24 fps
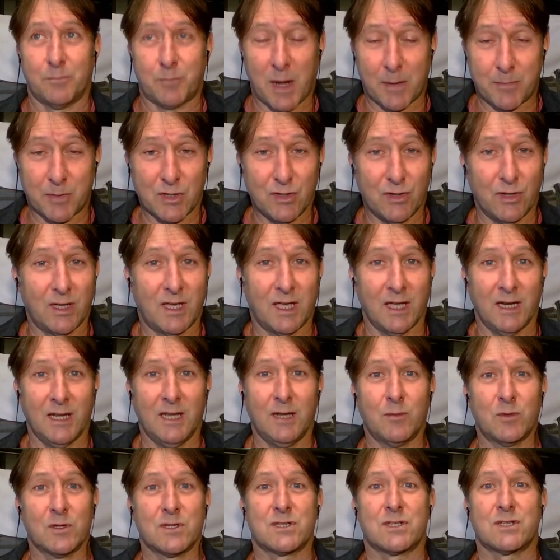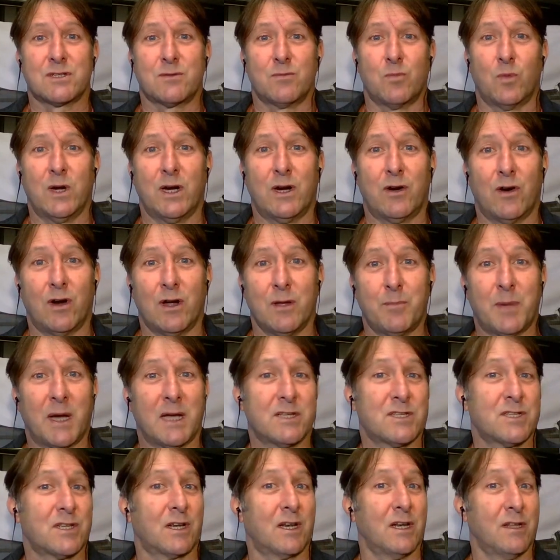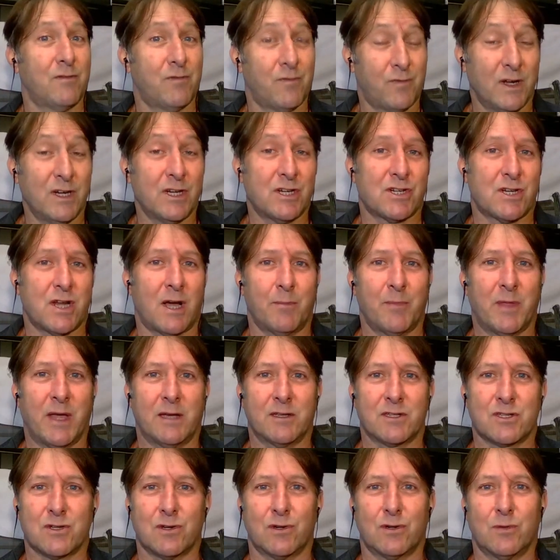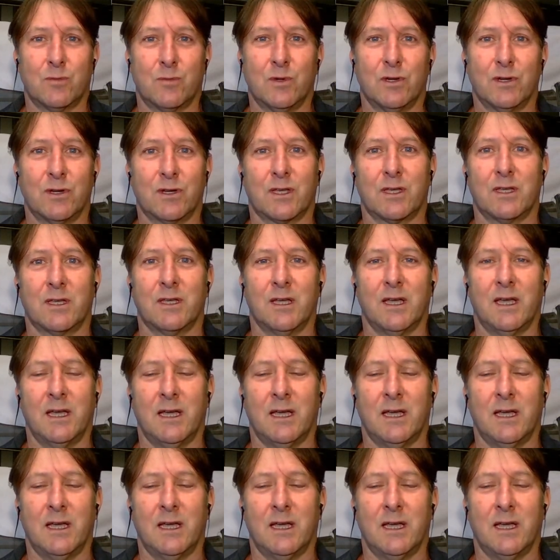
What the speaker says: Papua New Guinea was where I basically finished up that sort of work.